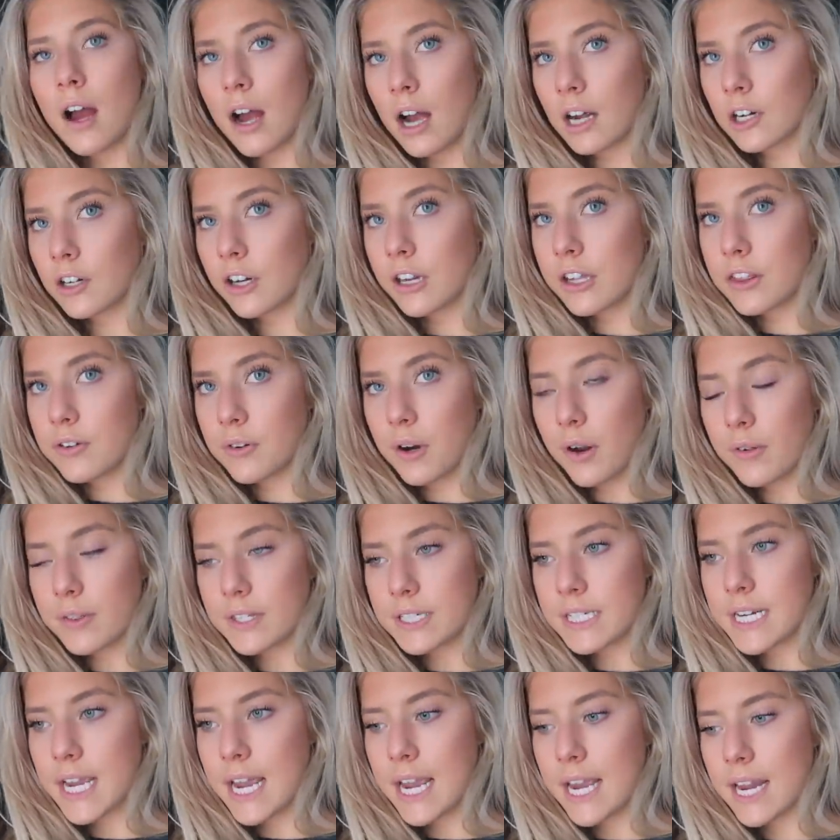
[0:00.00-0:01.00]
hungry throughout
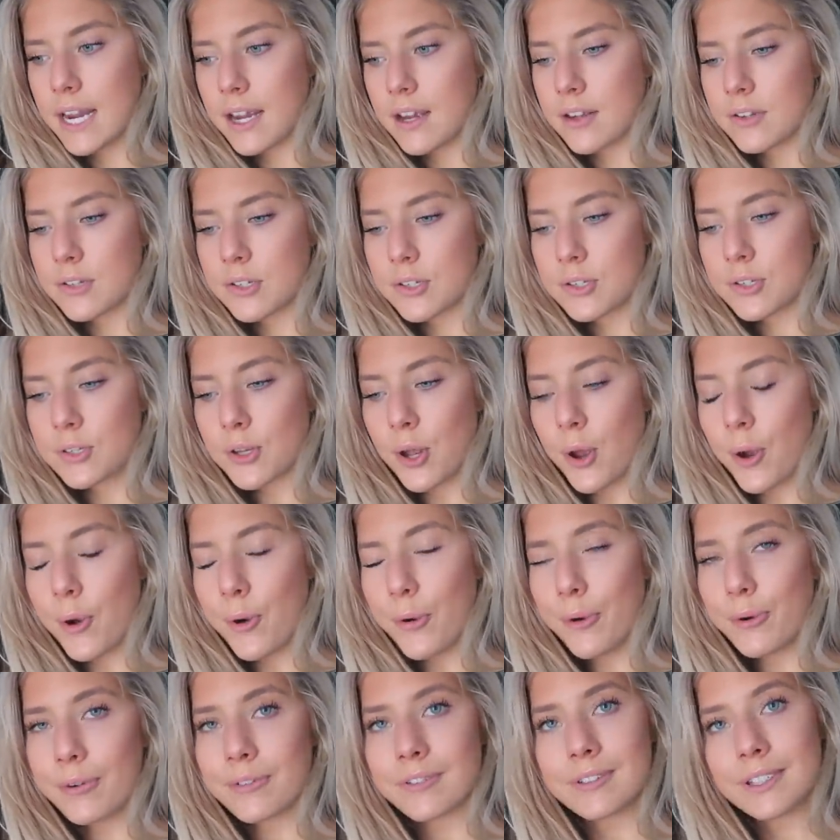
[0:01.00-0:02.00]
the day.
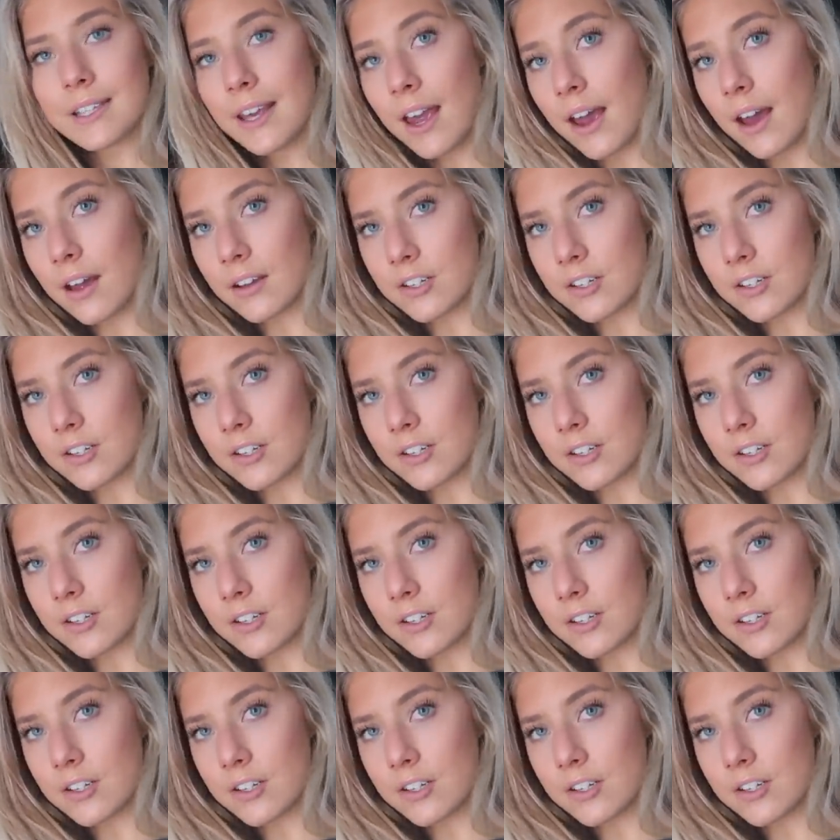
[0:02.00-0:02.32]
So yeah,